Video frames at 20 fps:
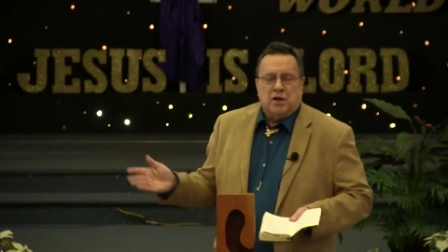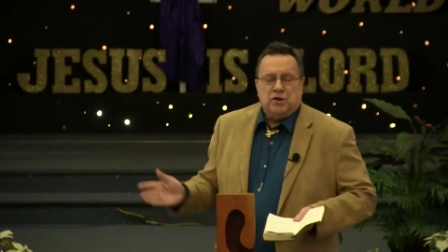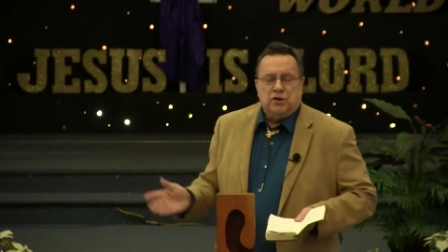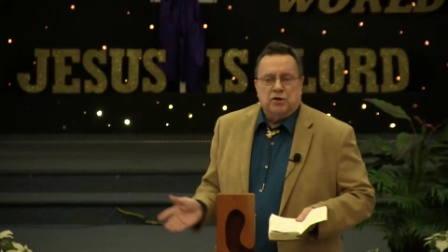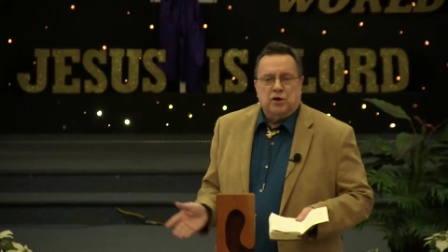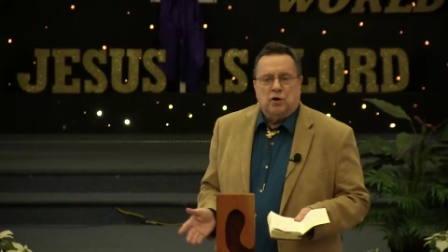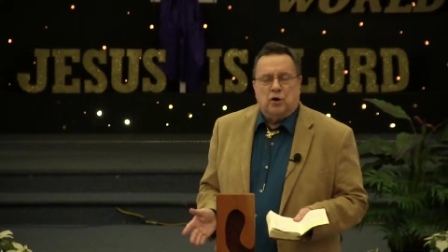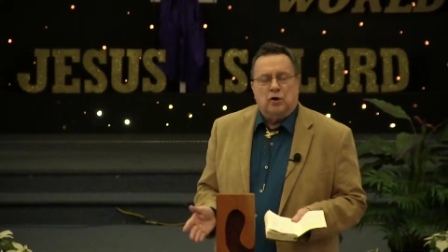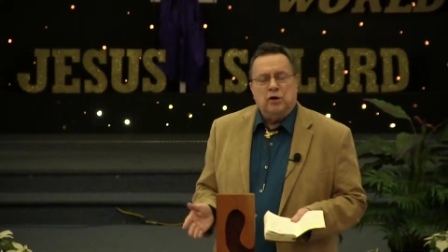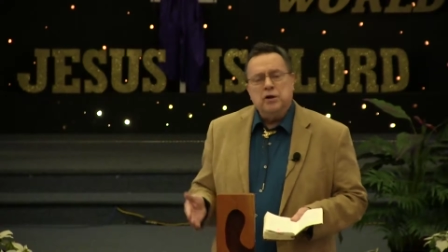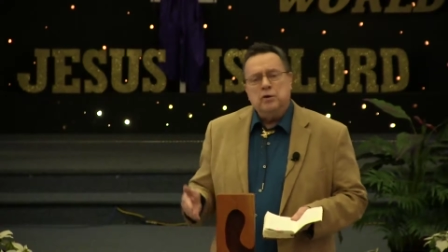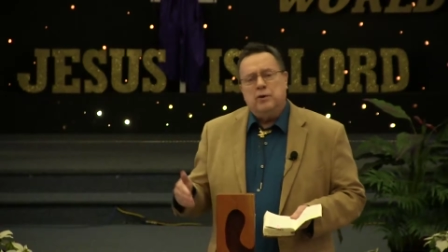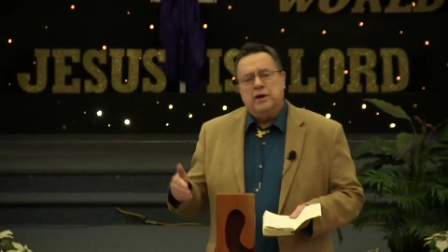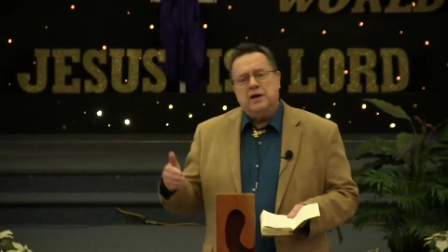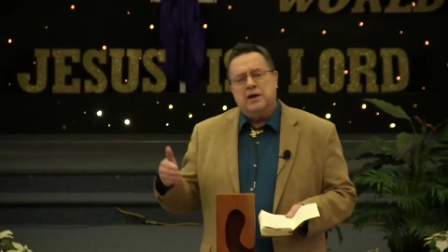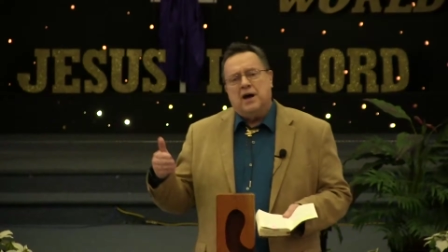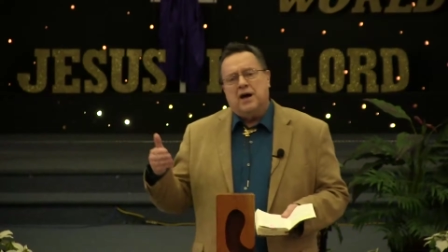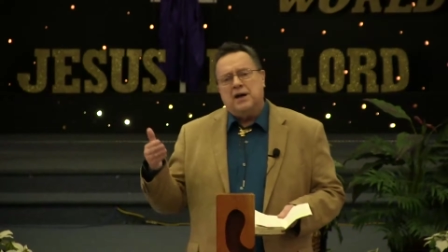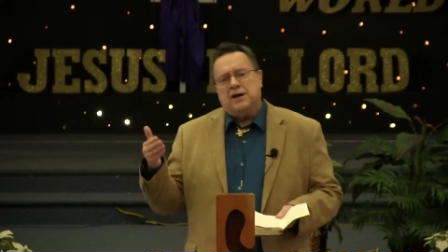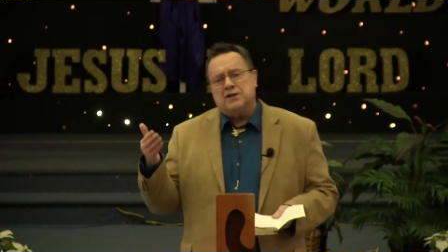You know, only
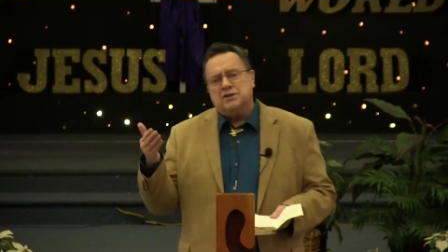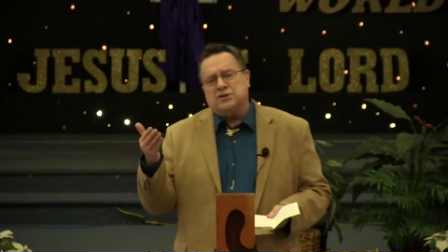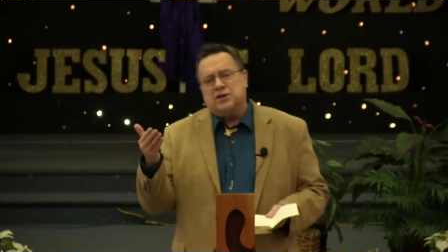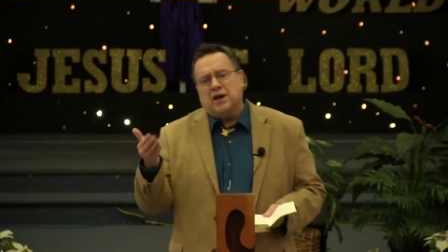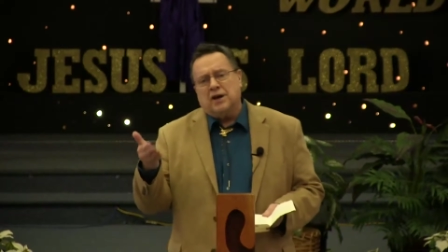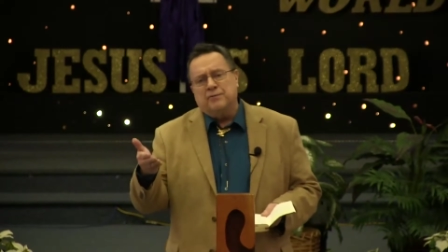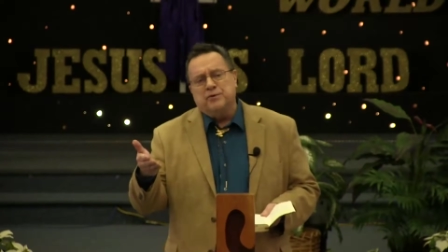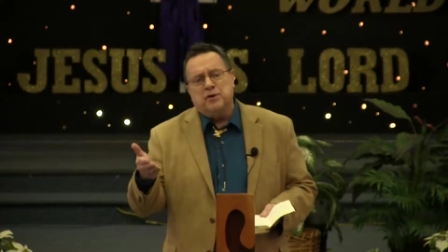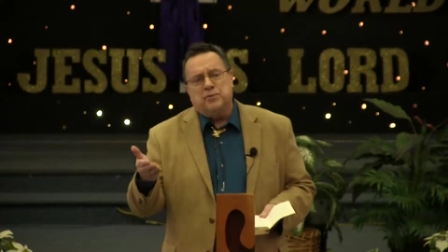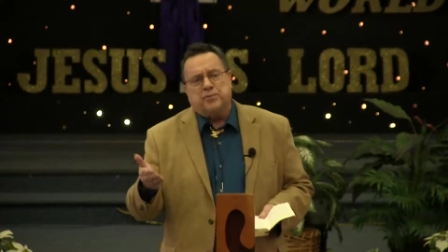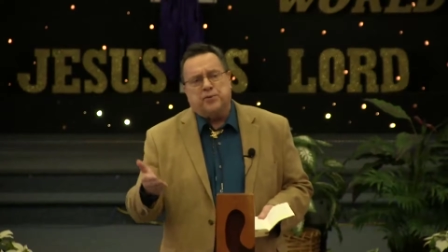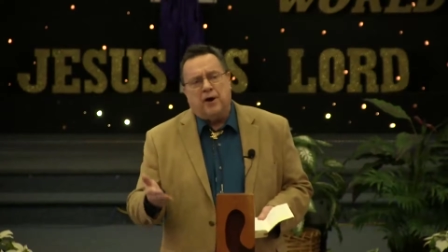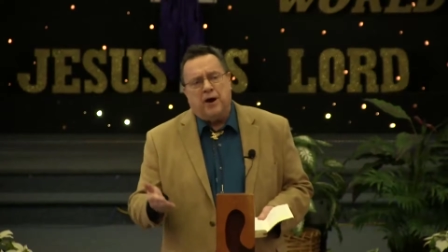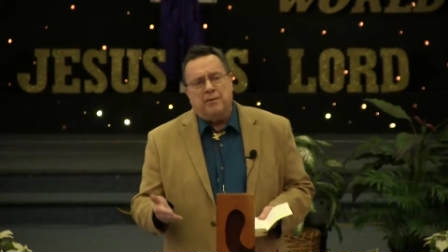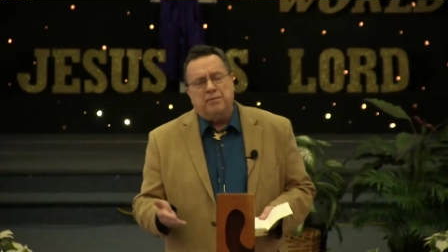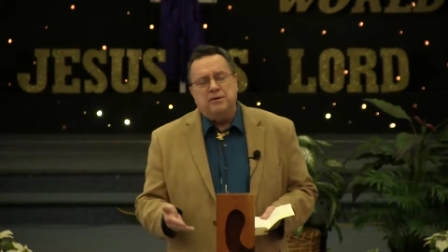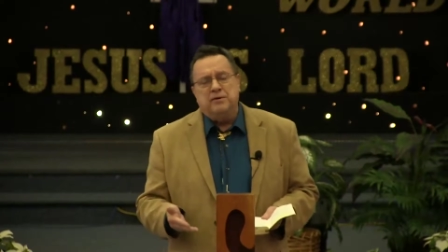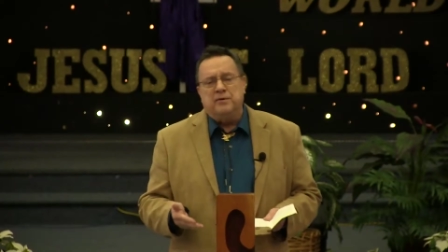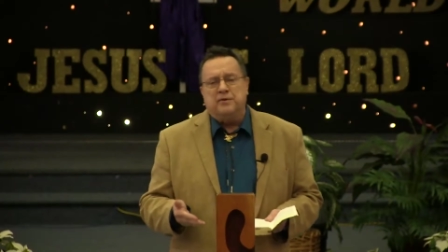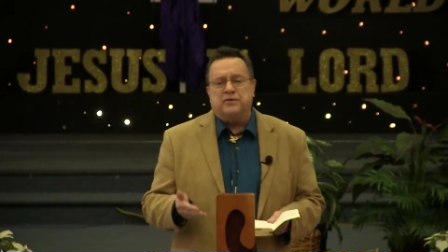way God could solve your
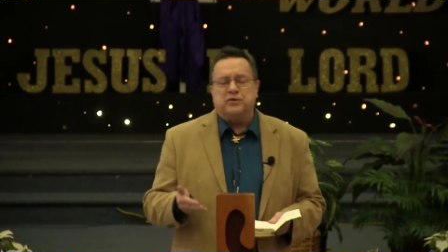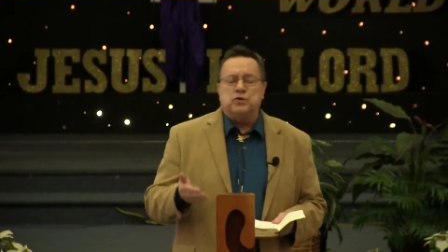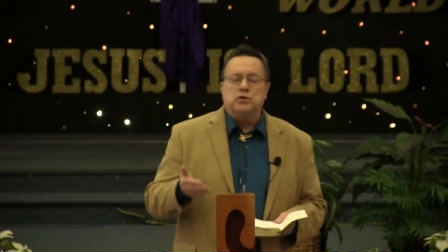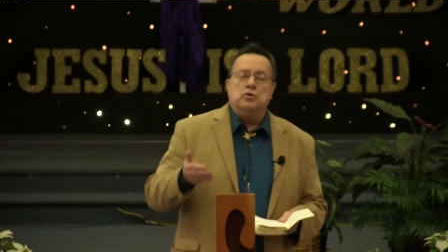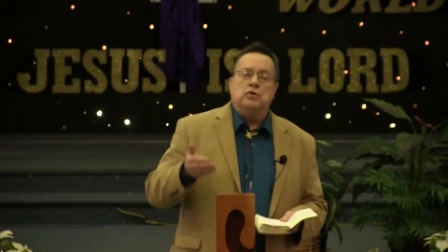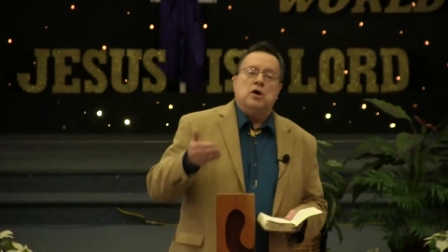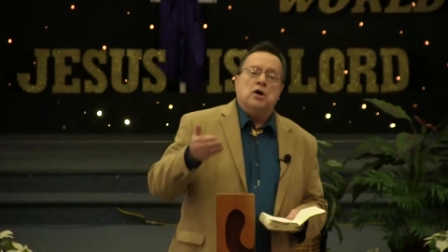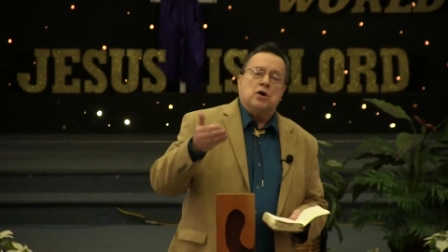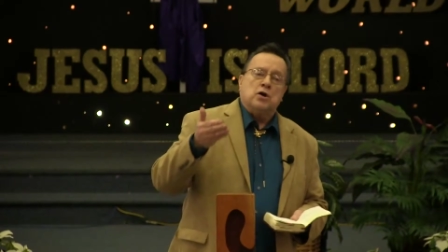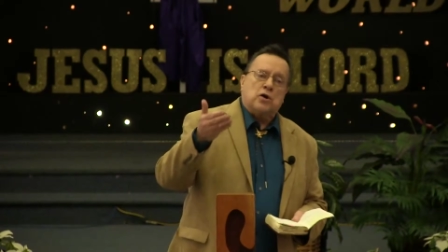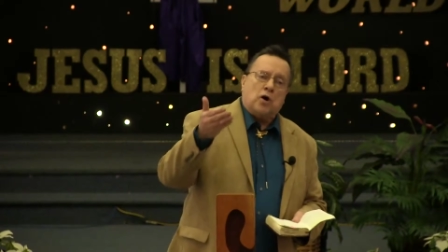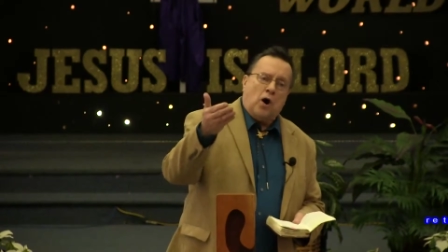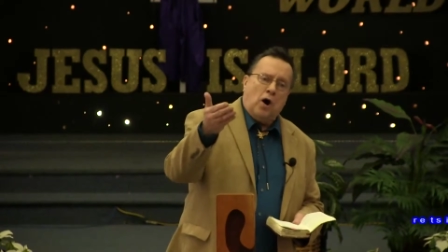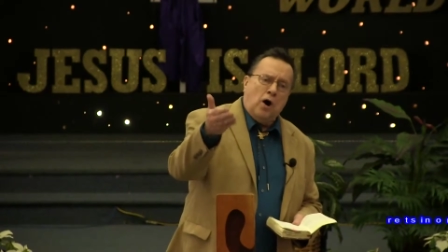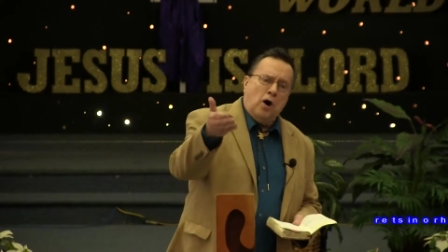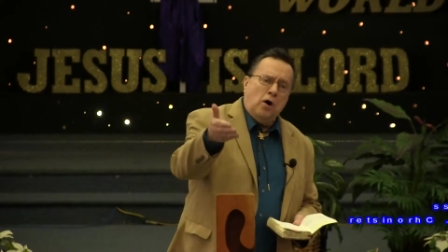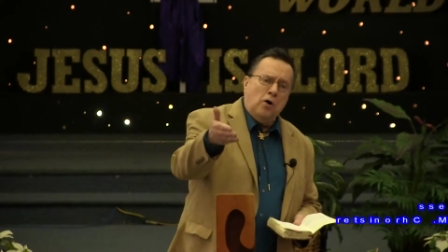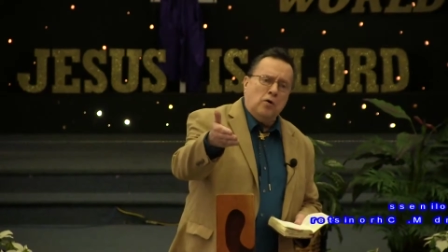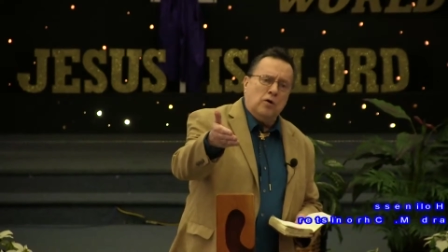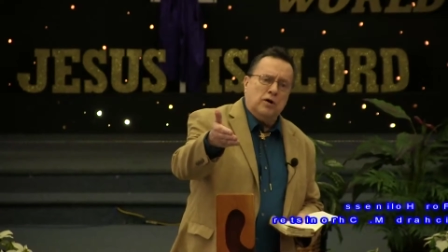problem is if you
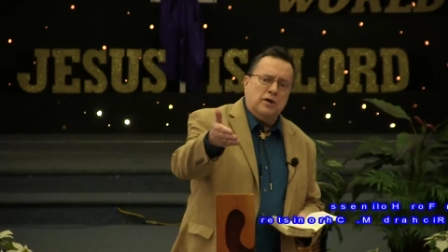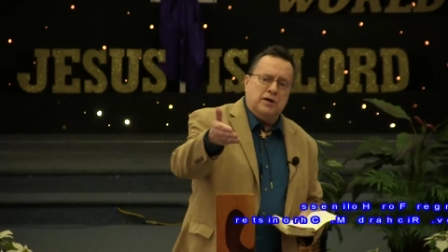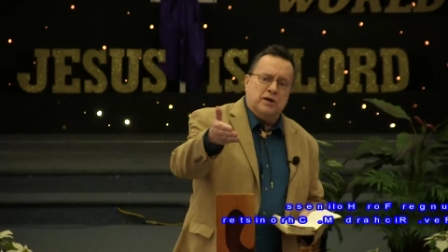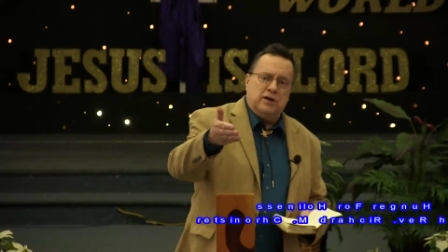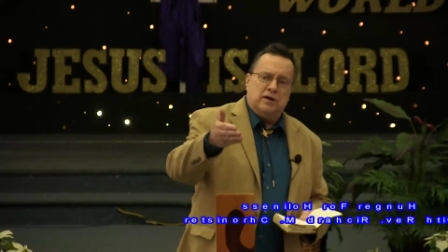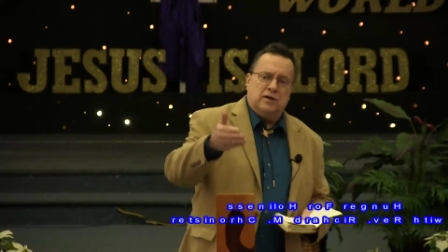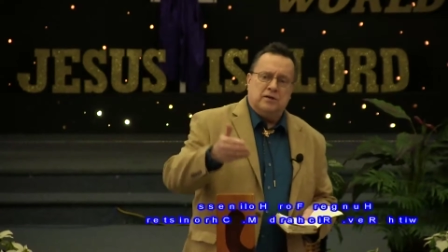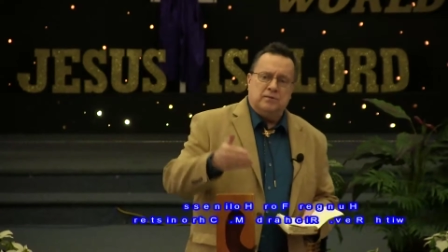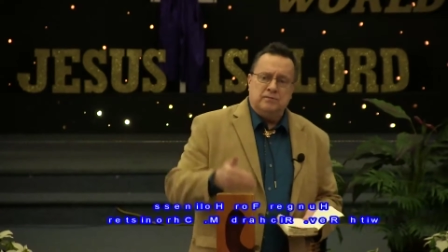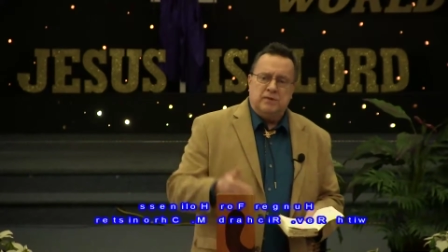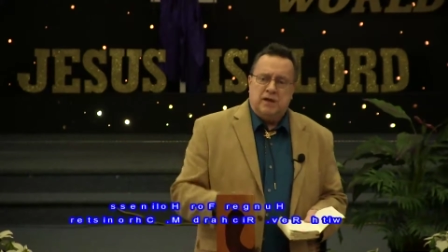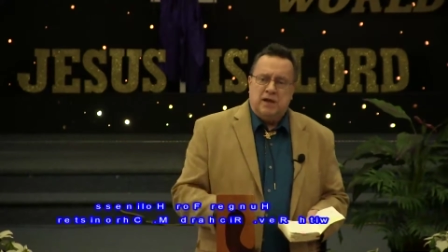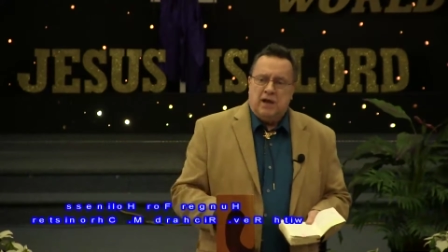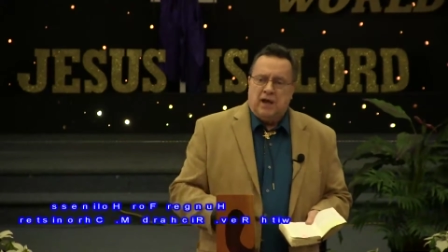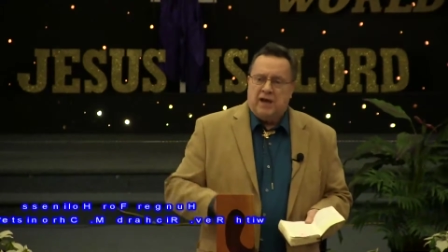call on Him